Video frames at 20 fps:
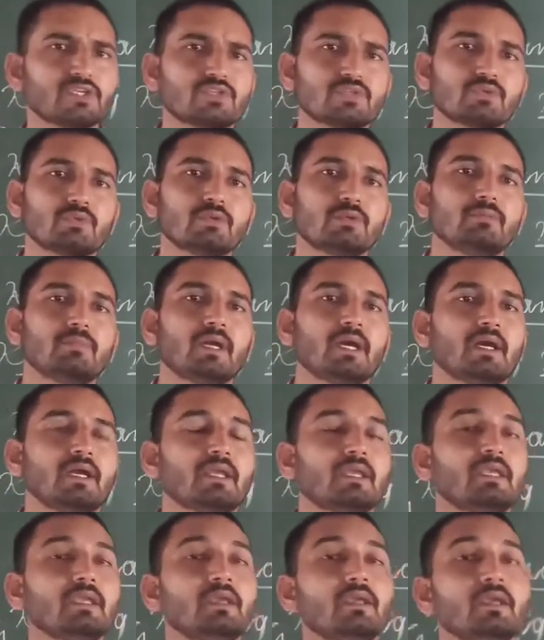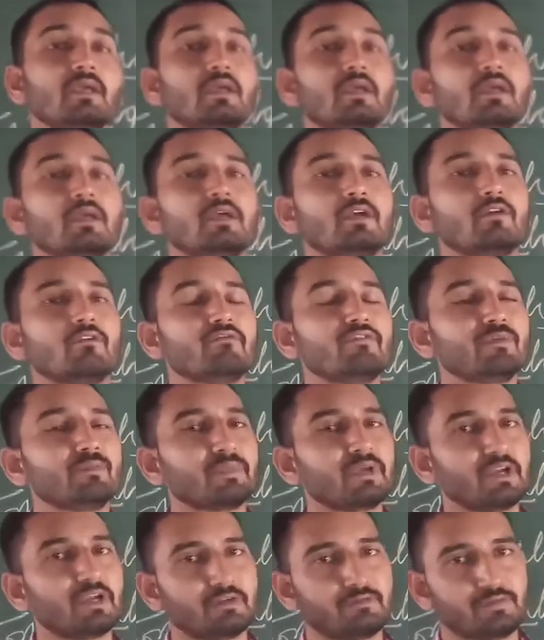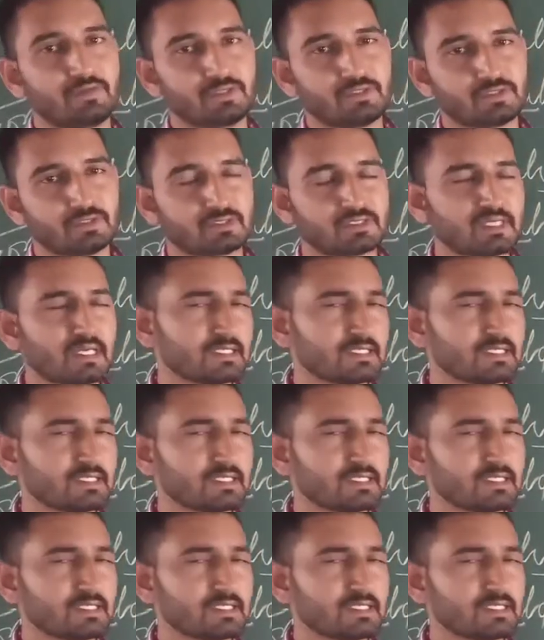issued by Vim Kadphises.